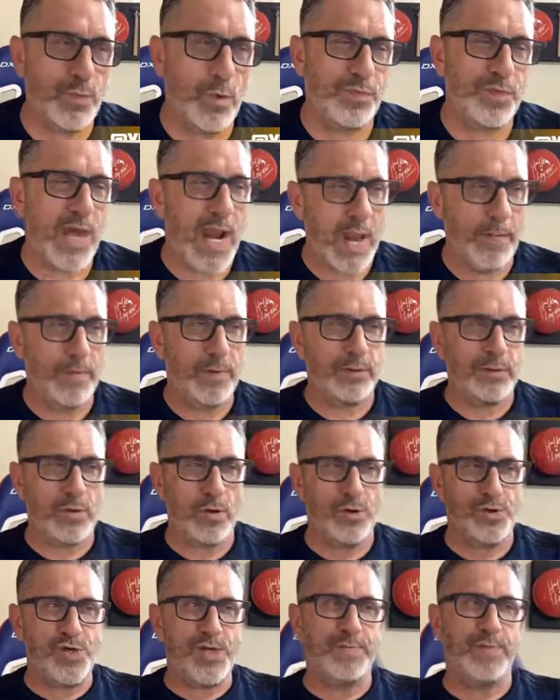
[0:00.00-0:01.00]
I wrote that up as
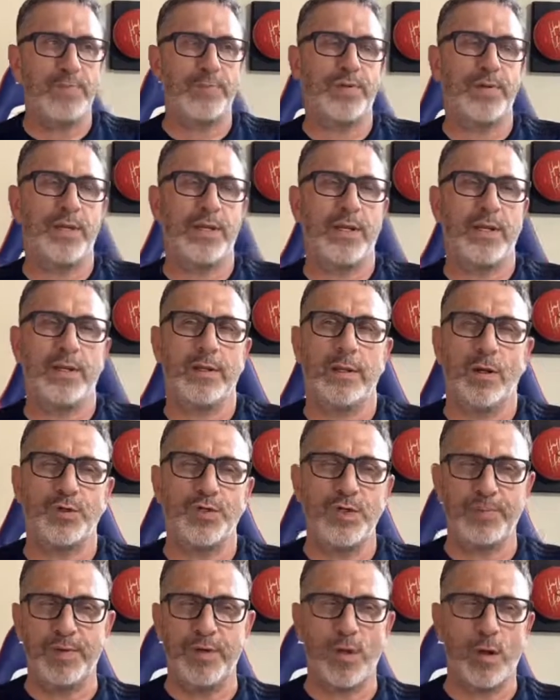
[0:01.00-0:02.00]
our GP
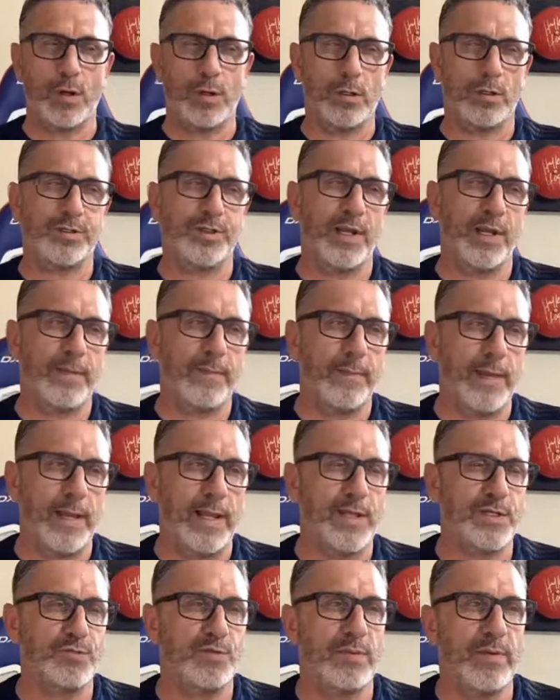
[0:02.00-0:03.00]
article today
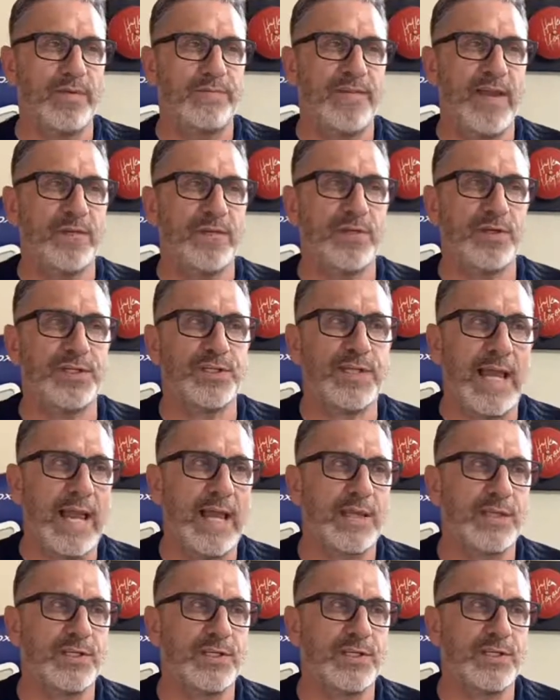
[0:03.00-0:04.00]
as one of my favorite
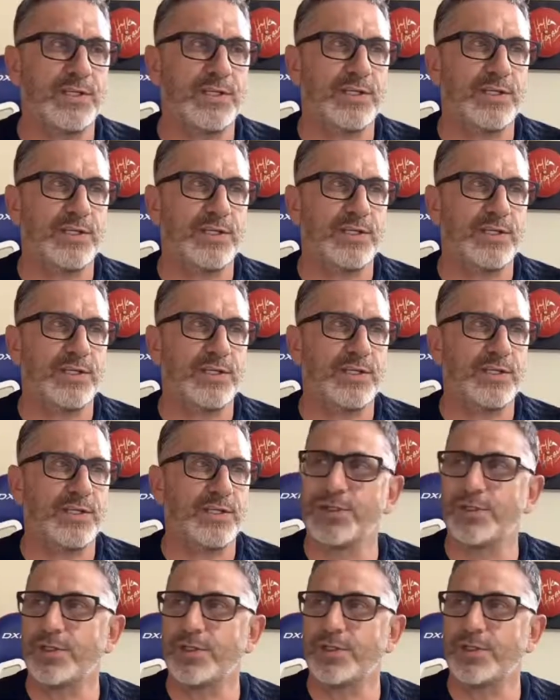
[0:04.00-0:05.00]
stacks, just
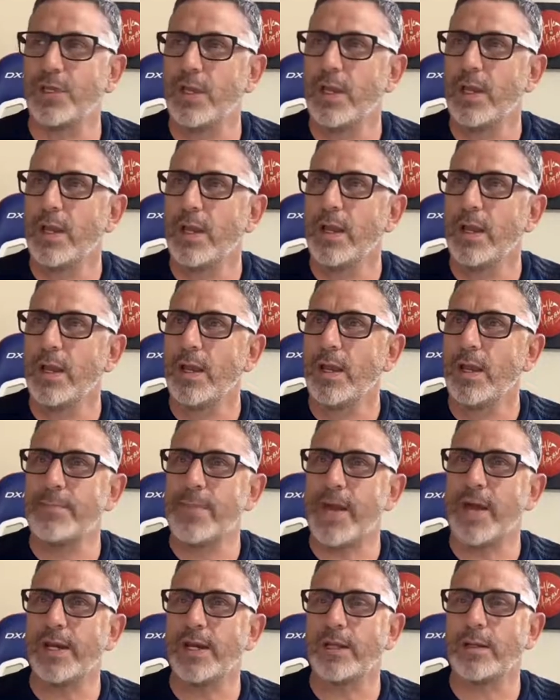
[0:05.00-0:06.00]
because I'm
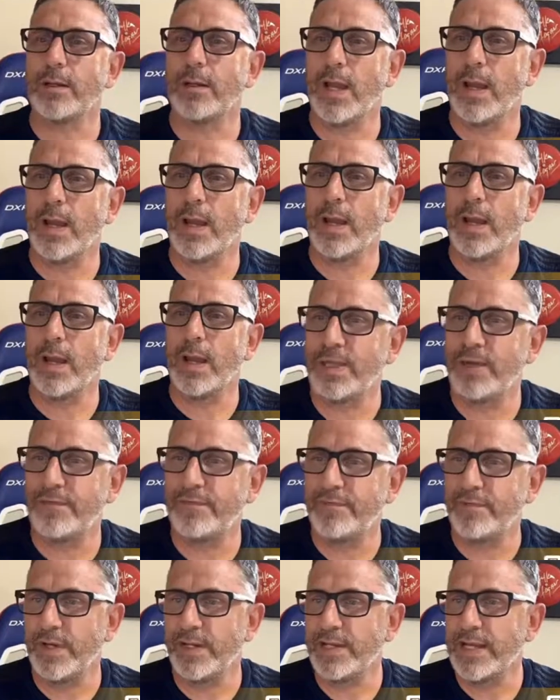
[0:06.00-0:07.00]

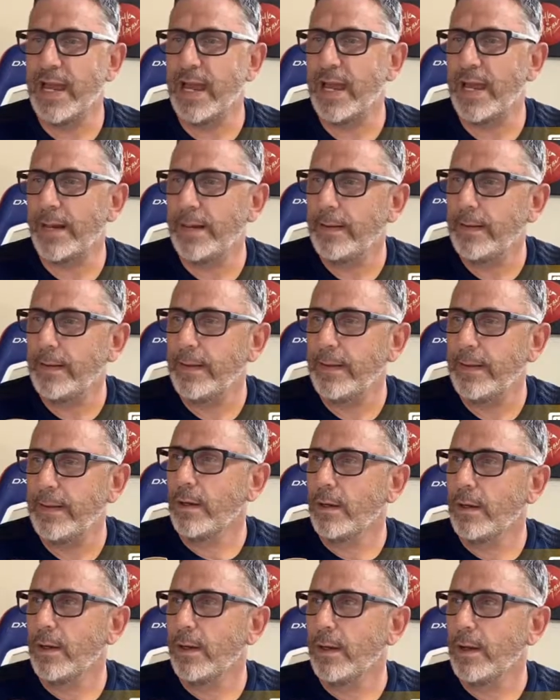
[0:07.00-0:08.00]
definitely not
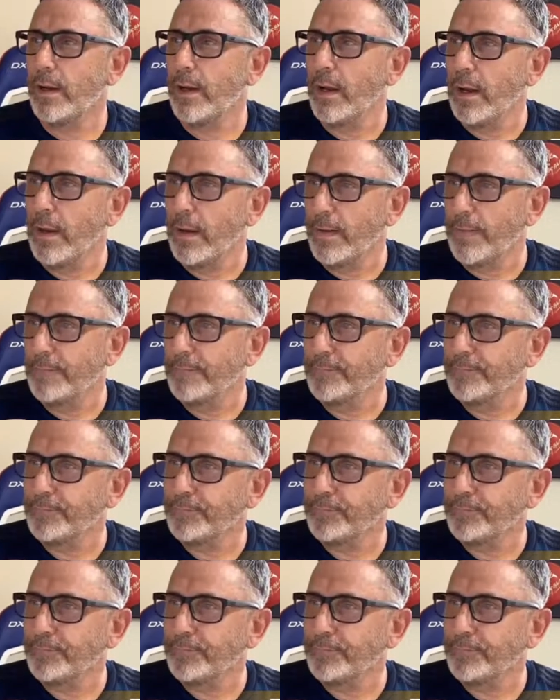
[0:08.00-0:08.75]
a